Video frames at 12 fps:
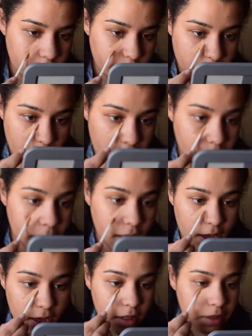off by
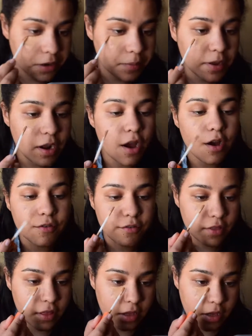applying a little bit
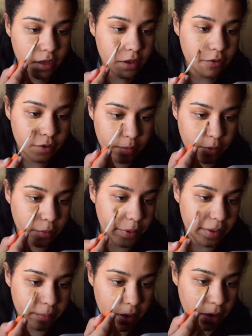of the Rimmel
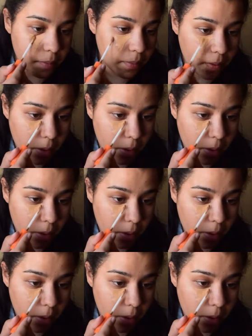Wake Me Up.